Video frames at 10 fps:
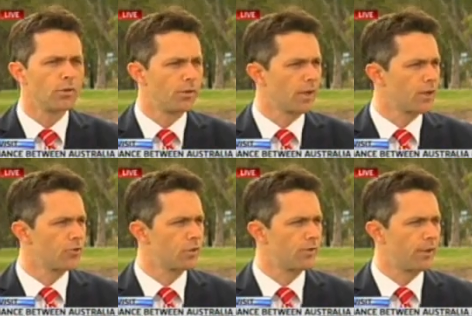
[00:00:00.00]
of the
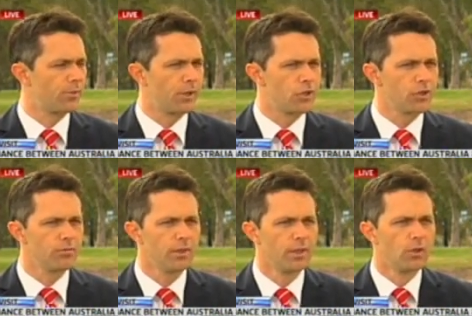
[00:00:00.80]
countries of our
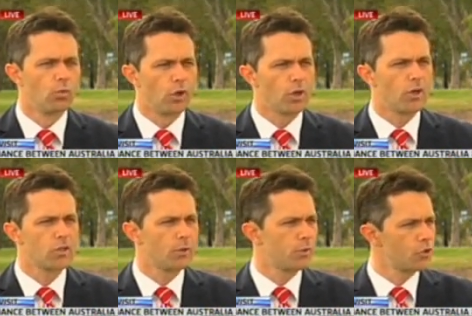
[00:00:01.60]
region, work
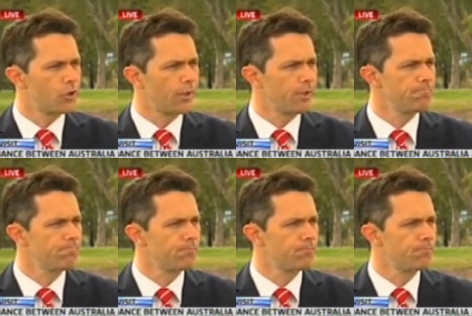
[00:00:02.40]
closely with China,